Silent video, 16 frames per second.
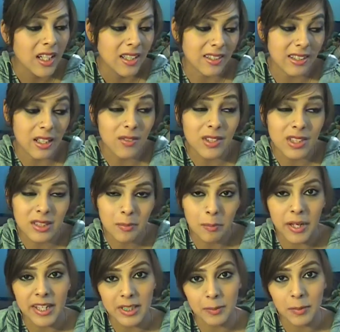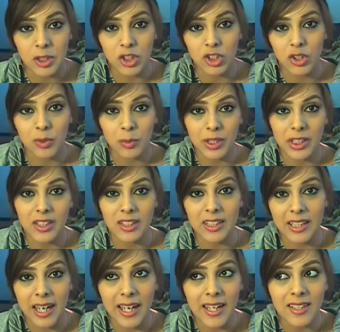and that was the best picture we could
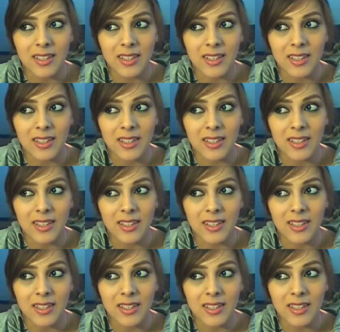get.